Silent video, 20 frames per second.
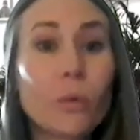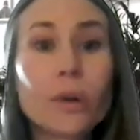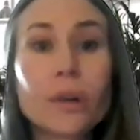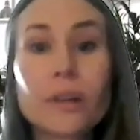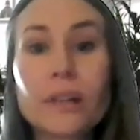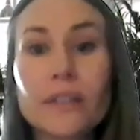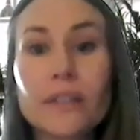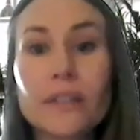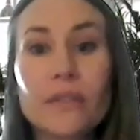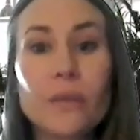
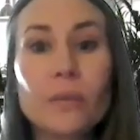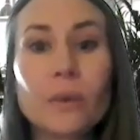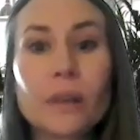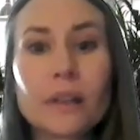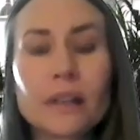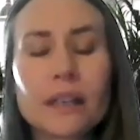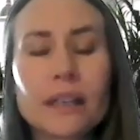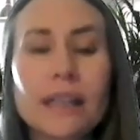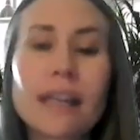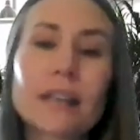Or if you
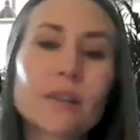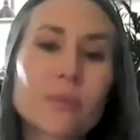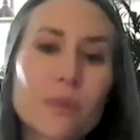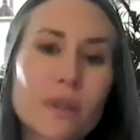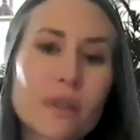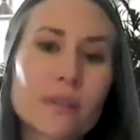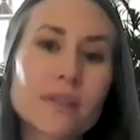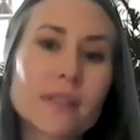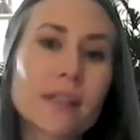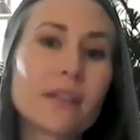want to connect
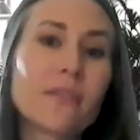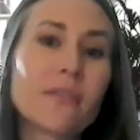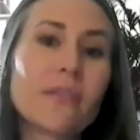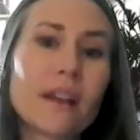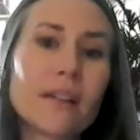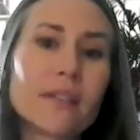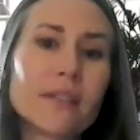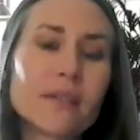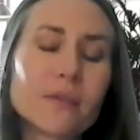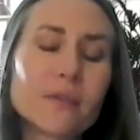with us at
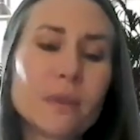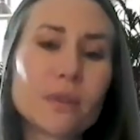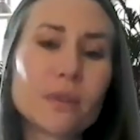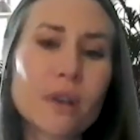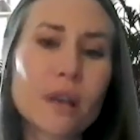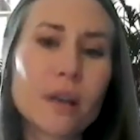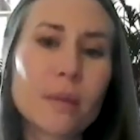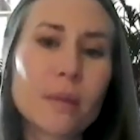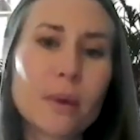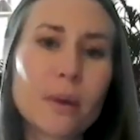events, we
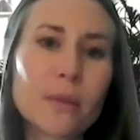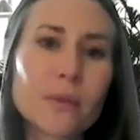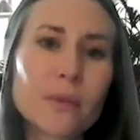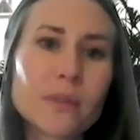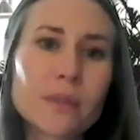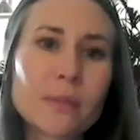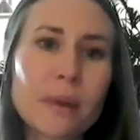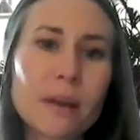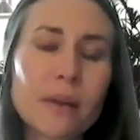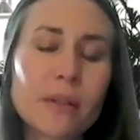try to
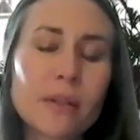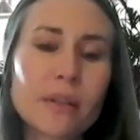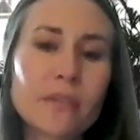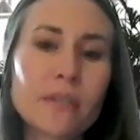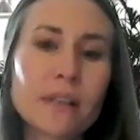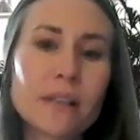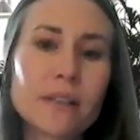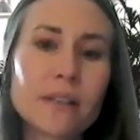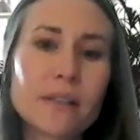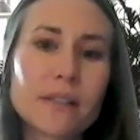post about
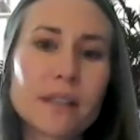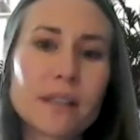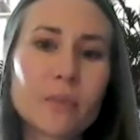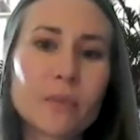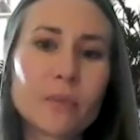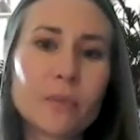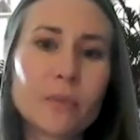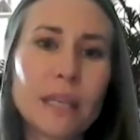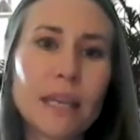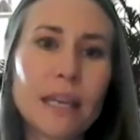the events
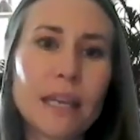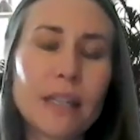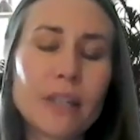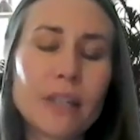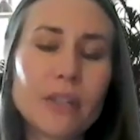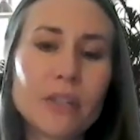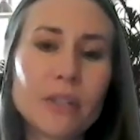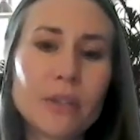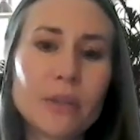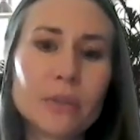that will be
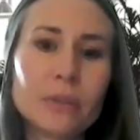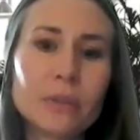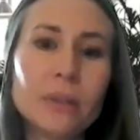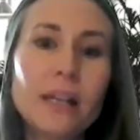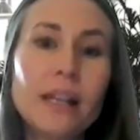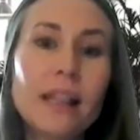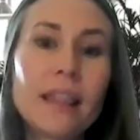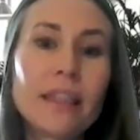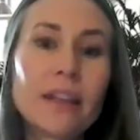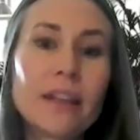headed to
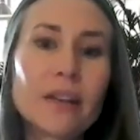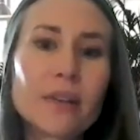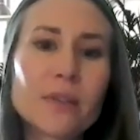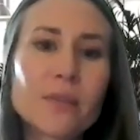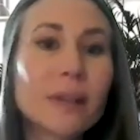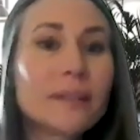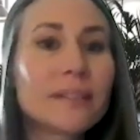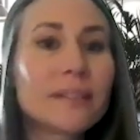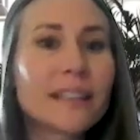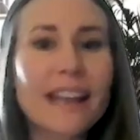there
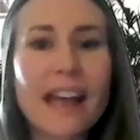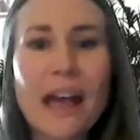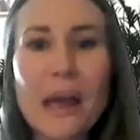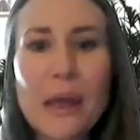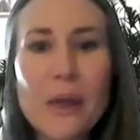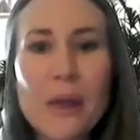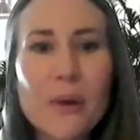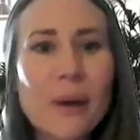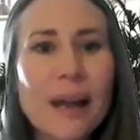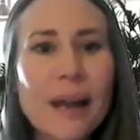as well, like
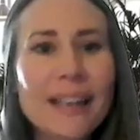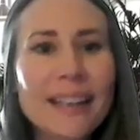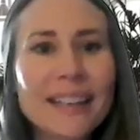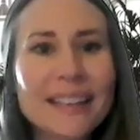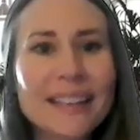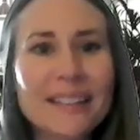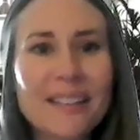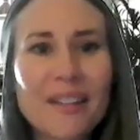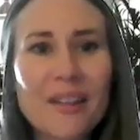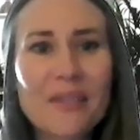
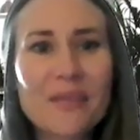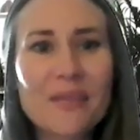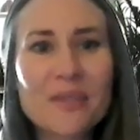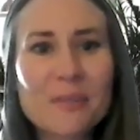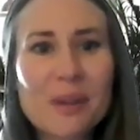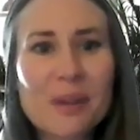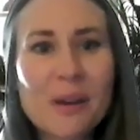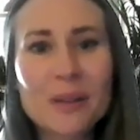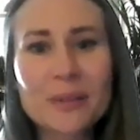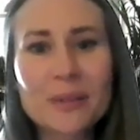IOI kicking off
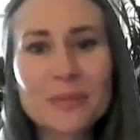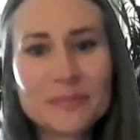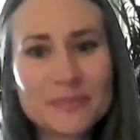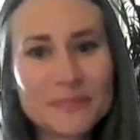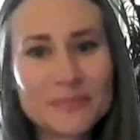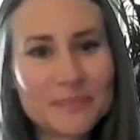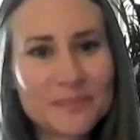tomorrow.